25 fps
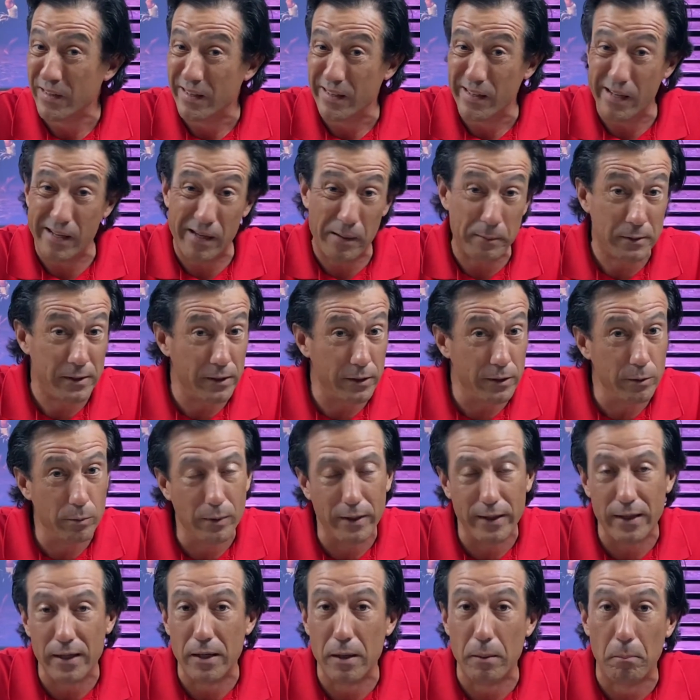I tell you
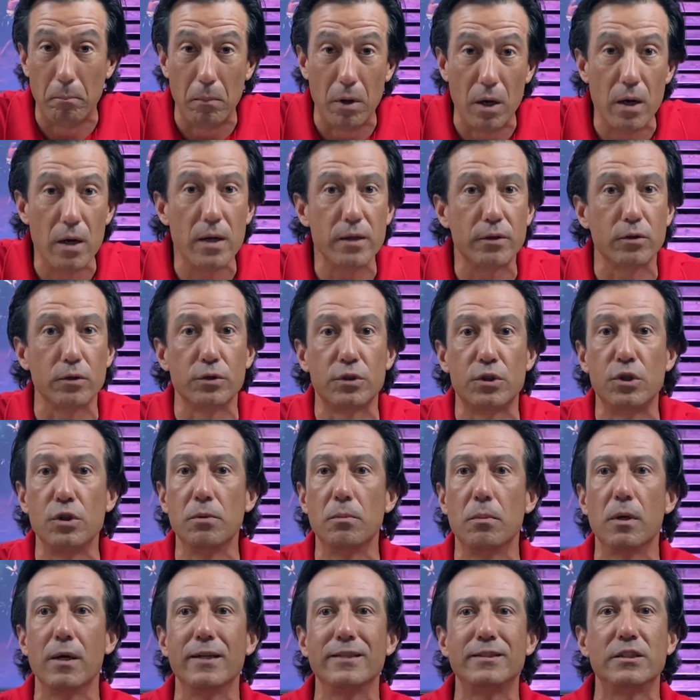what, in a month or 2
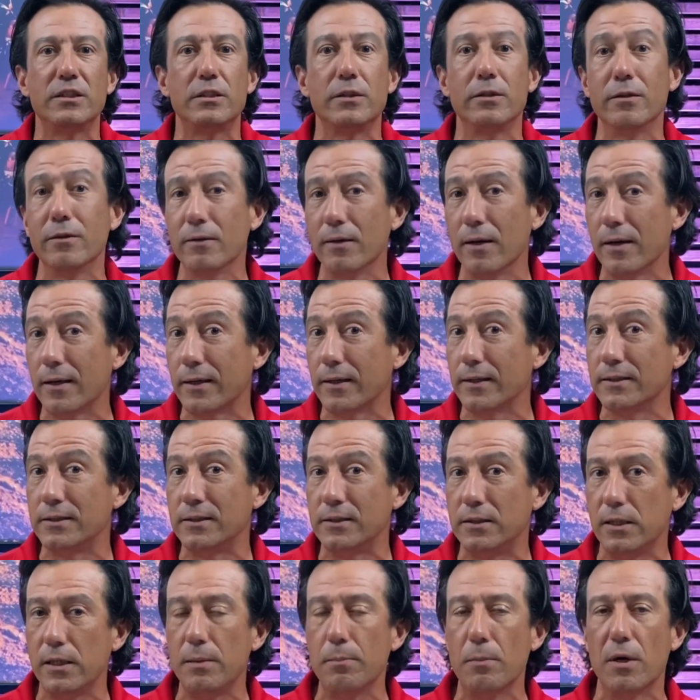months, you're not going to
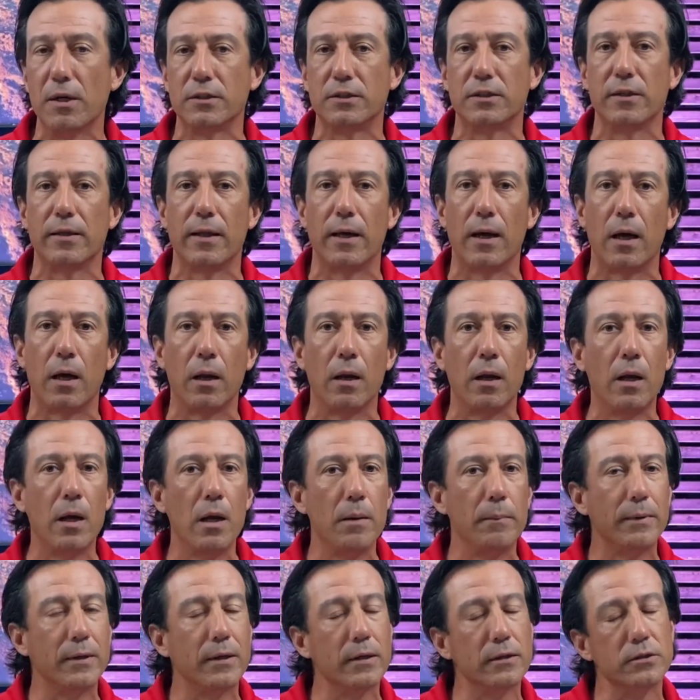see much of that
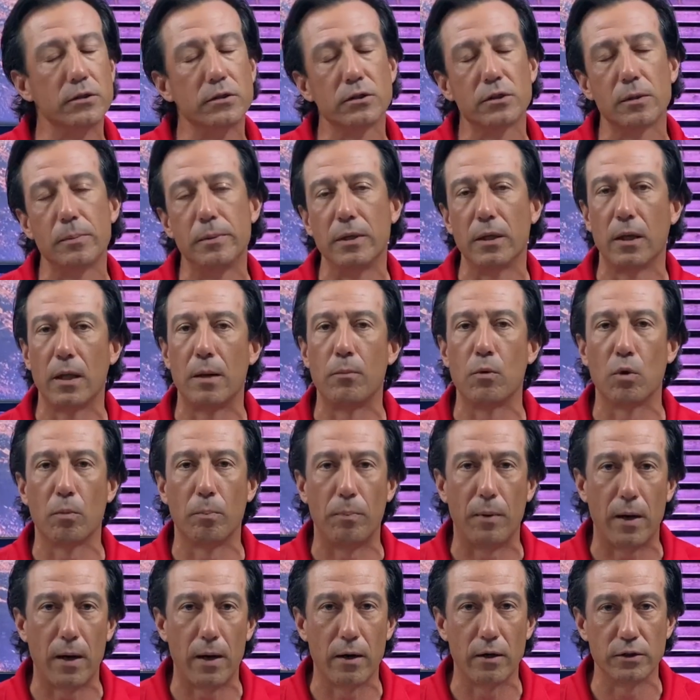because there's going to be a lot more
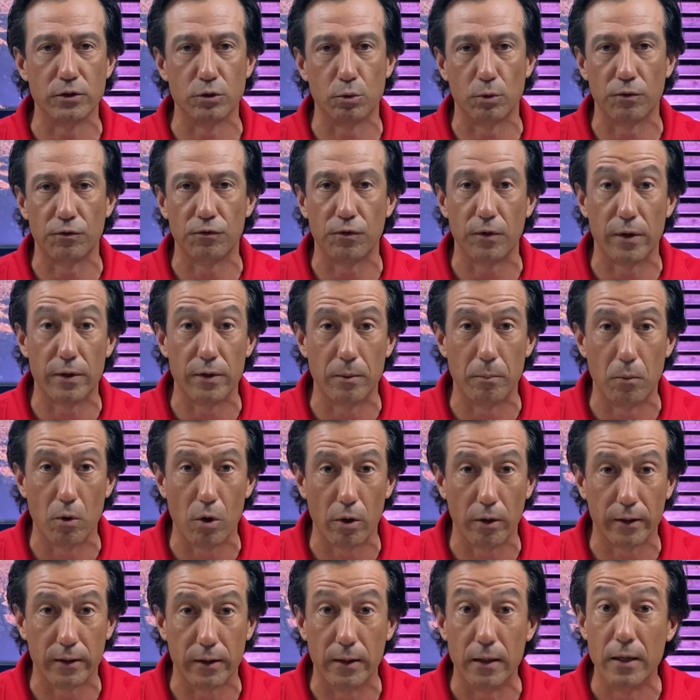buyers that are flooding the
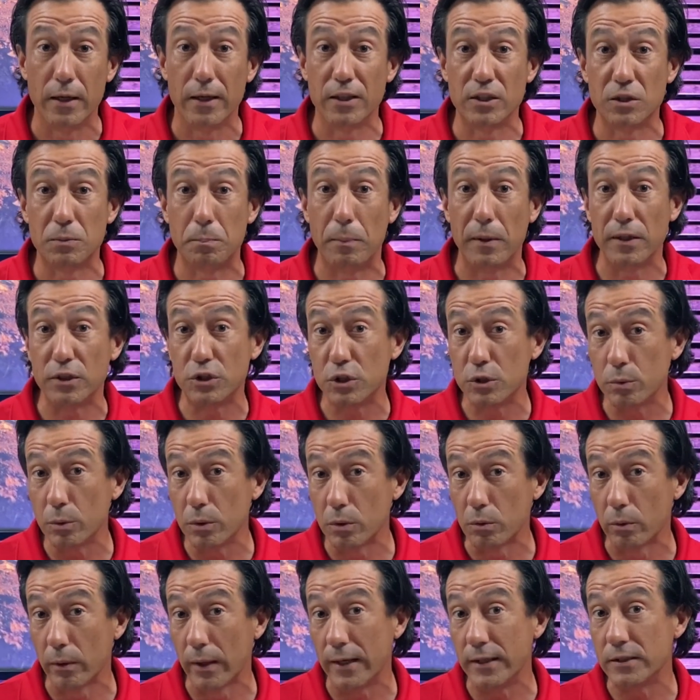market, especially
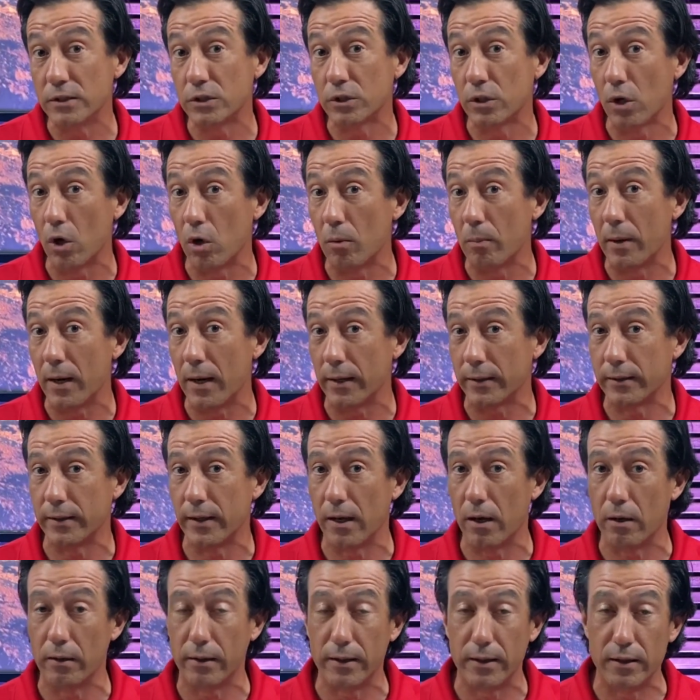when rates go back
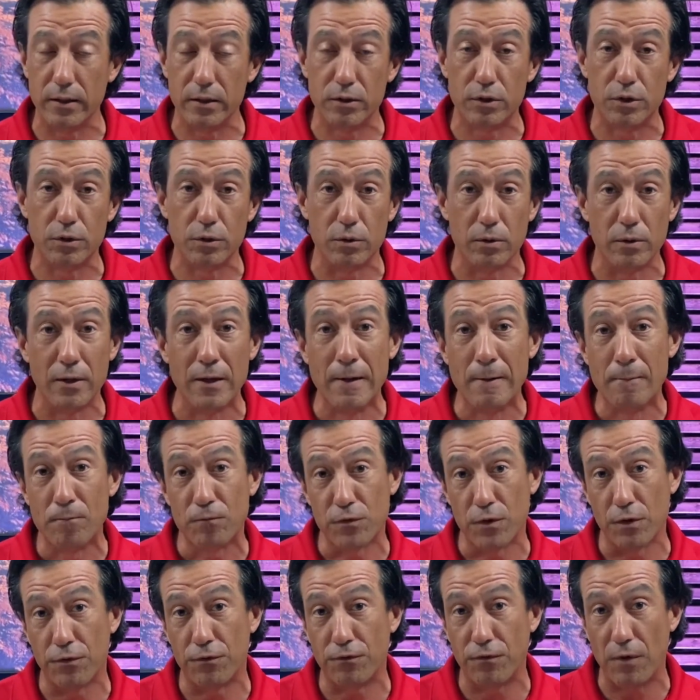down into
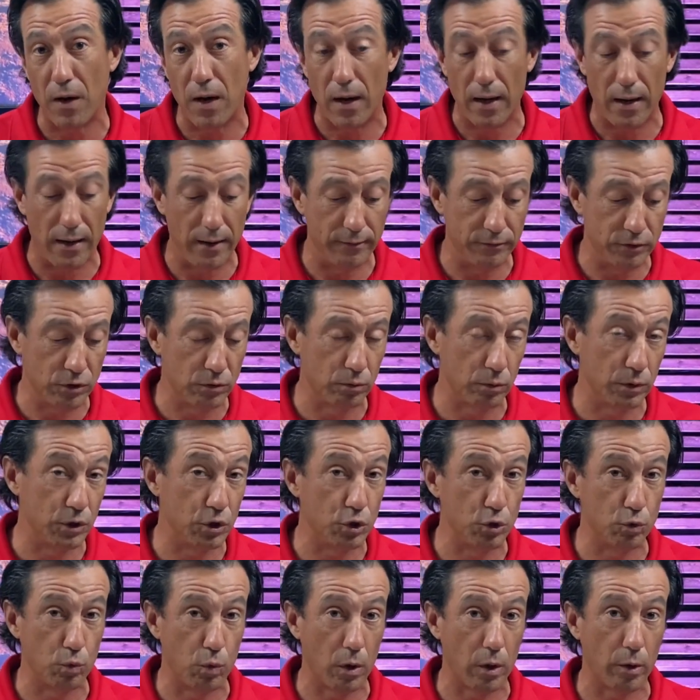the 5s, which
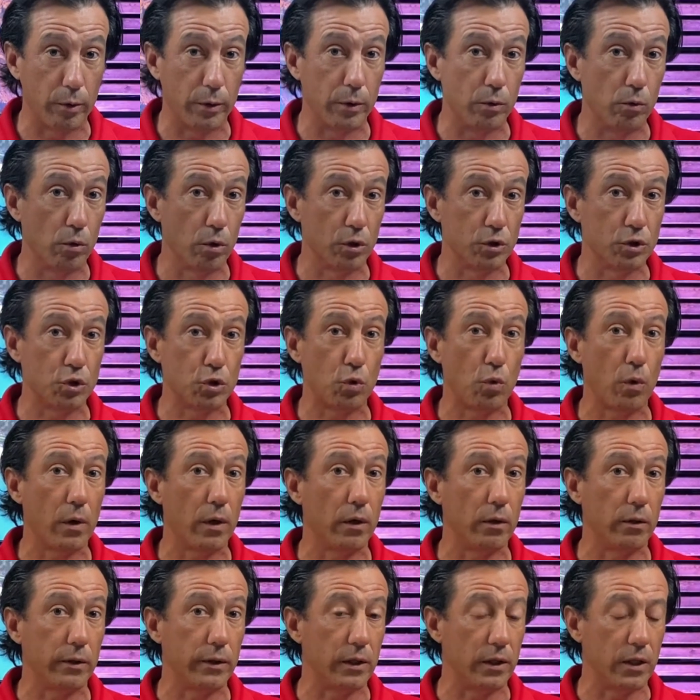is where we were
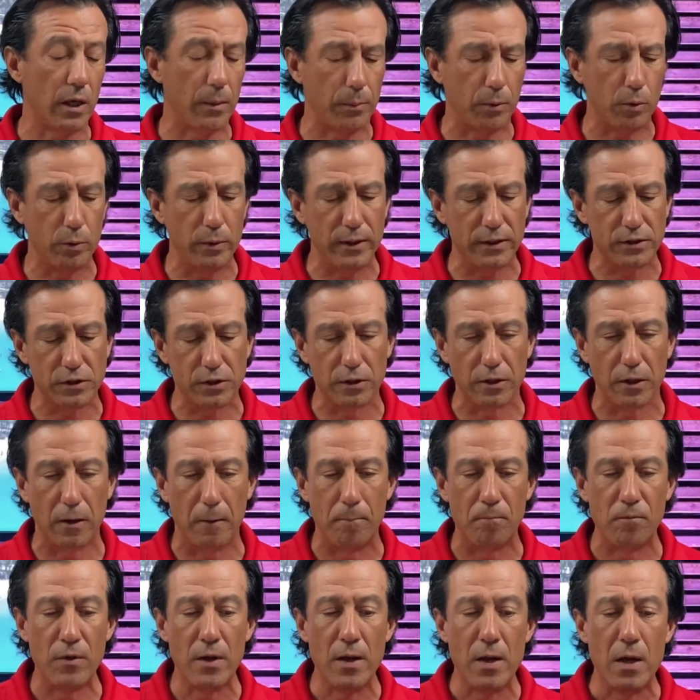squarely a couple weeks ago.
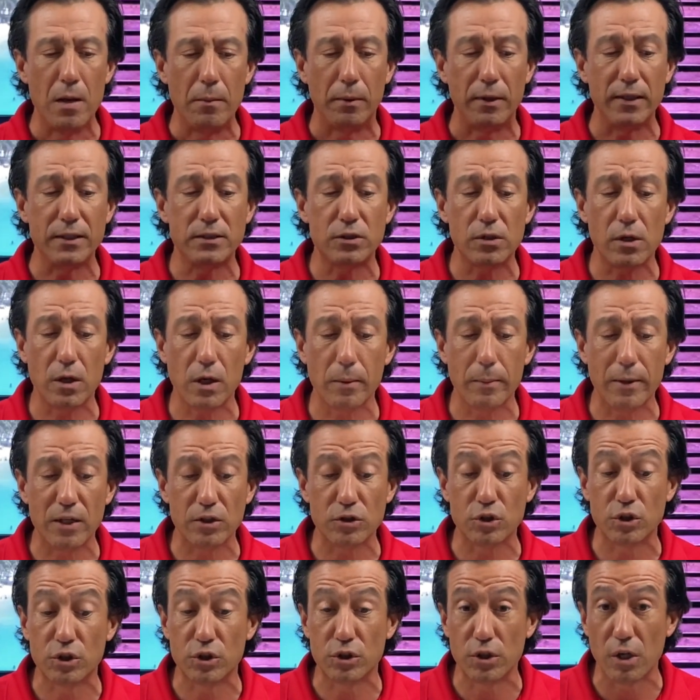Well, let's talk about
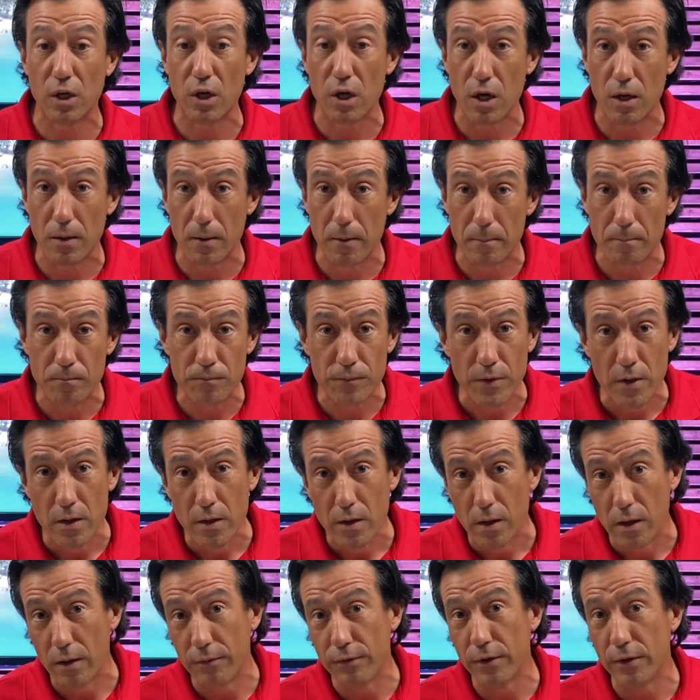some
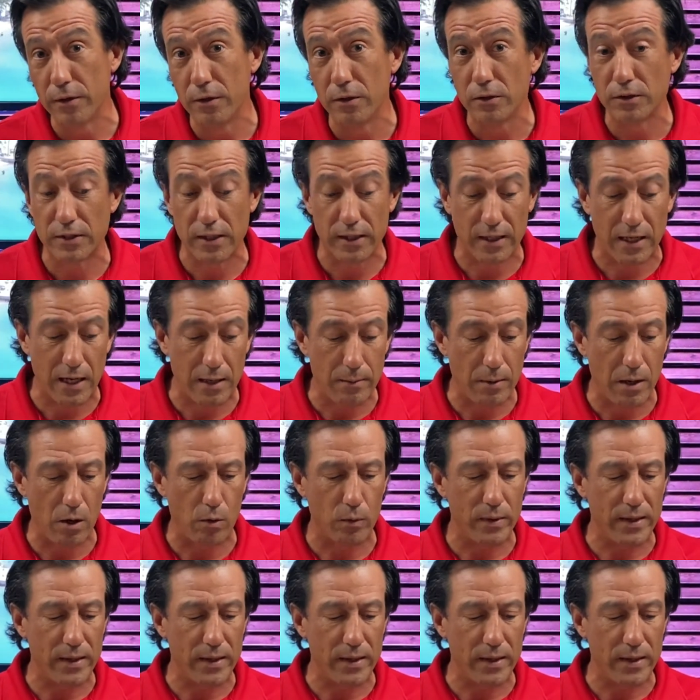of the news that came out.